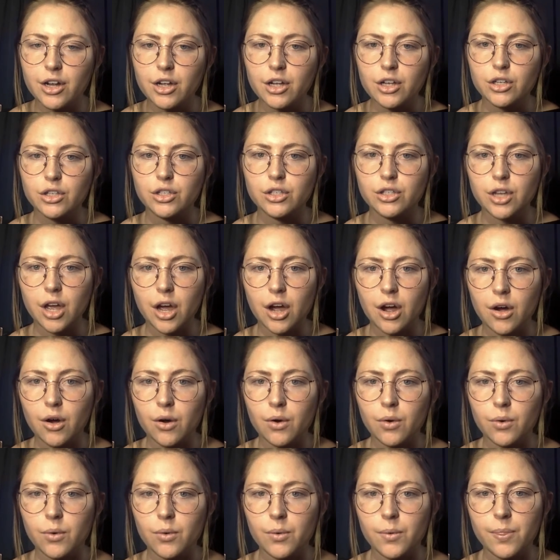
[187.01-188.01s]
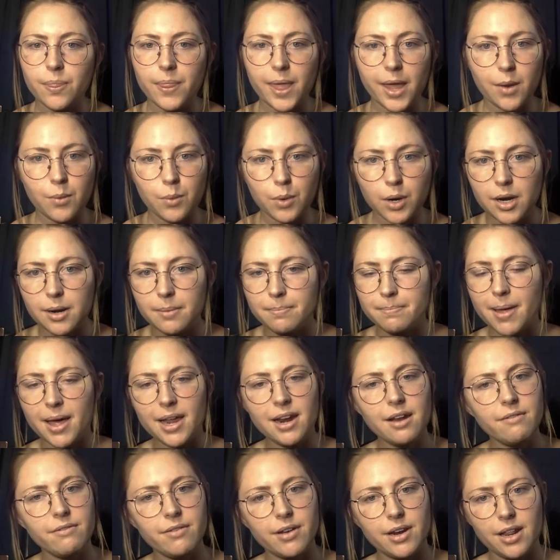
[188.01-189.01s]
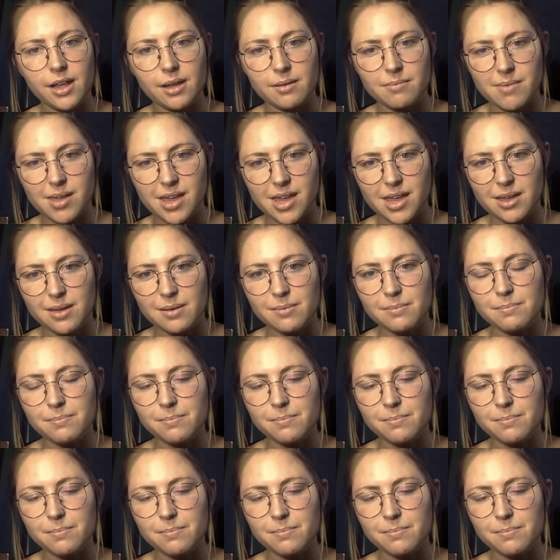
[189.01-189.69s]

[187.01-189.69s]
so they weren't benefiting me